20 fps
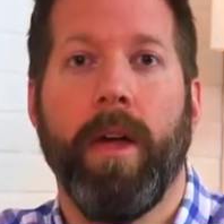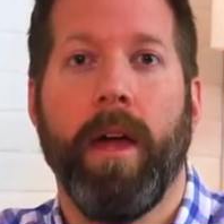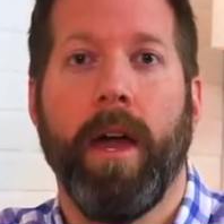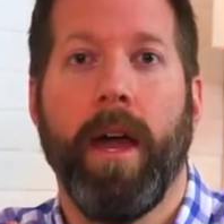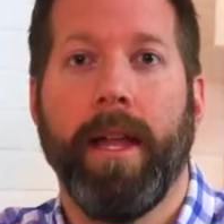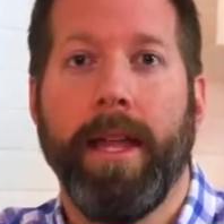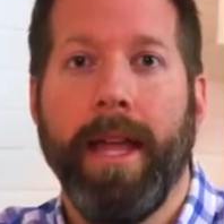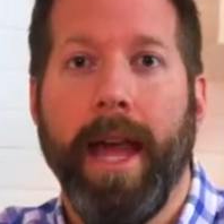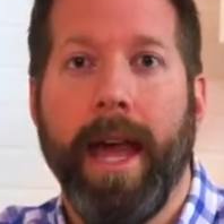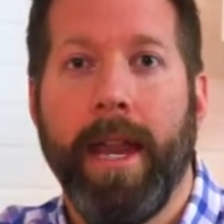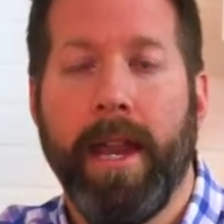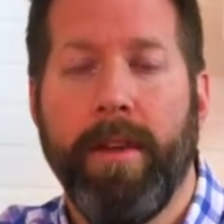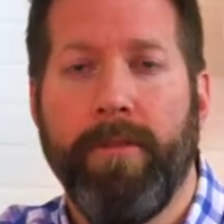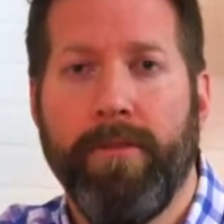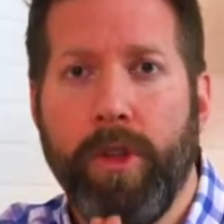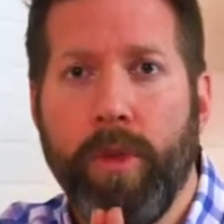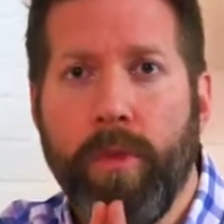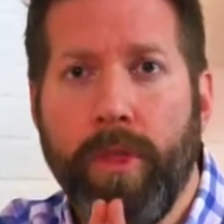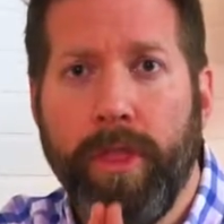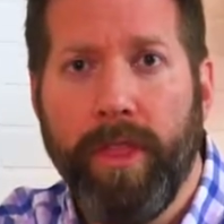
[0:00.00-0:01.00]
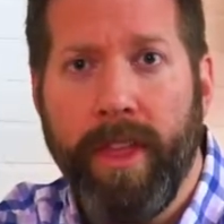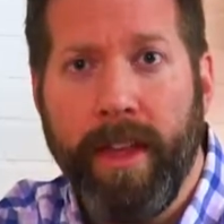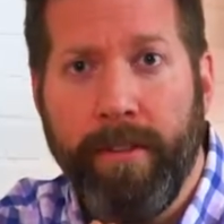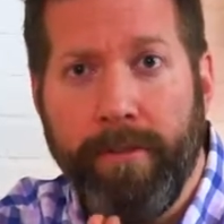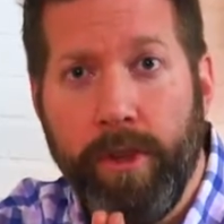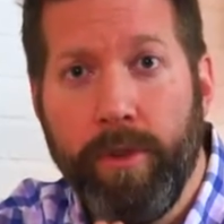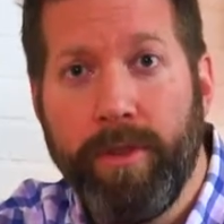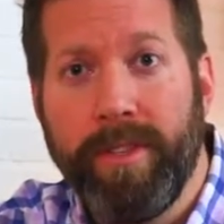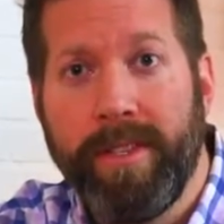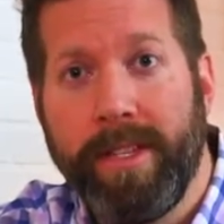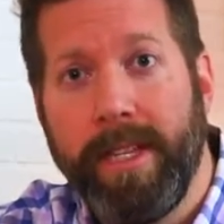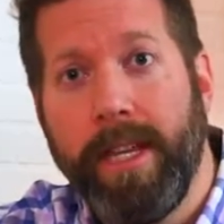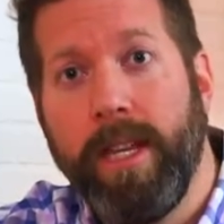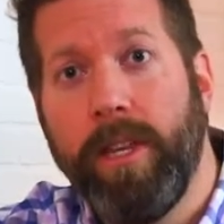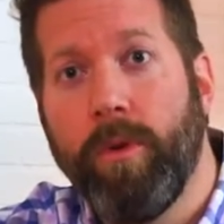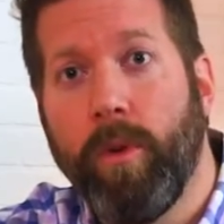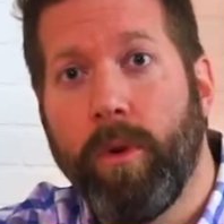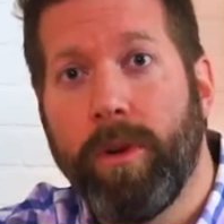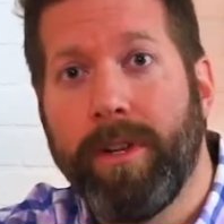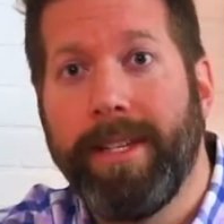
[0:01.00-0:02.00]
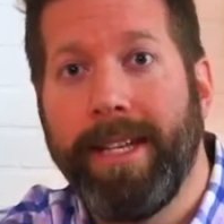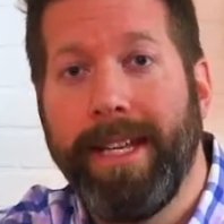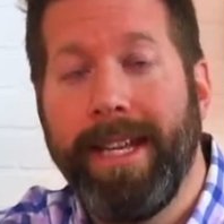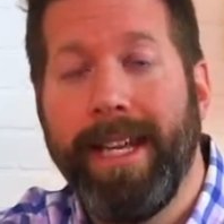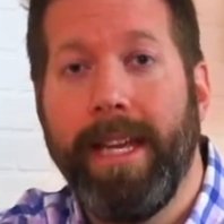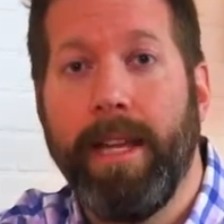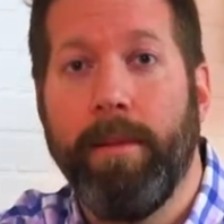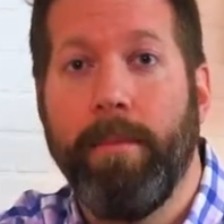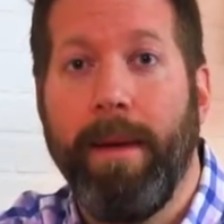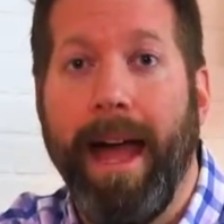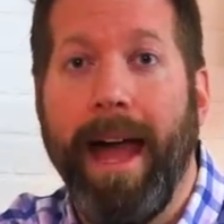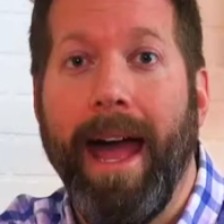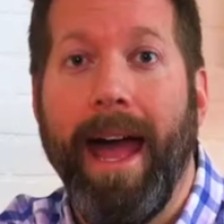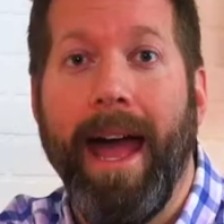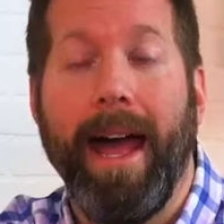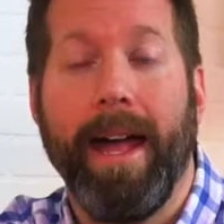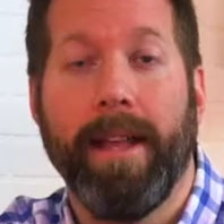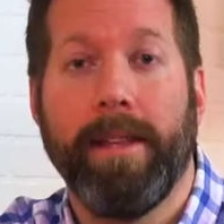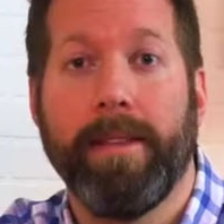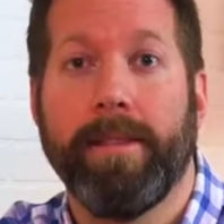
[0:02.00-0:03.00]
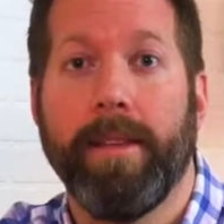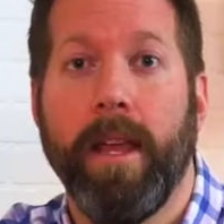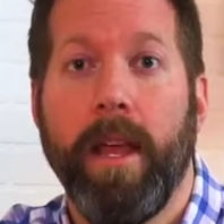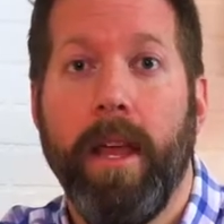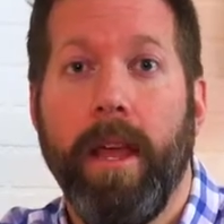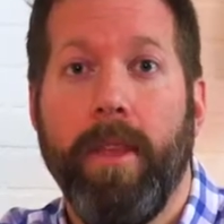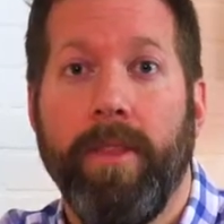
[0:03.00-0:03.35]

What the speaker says: again, if you see your team as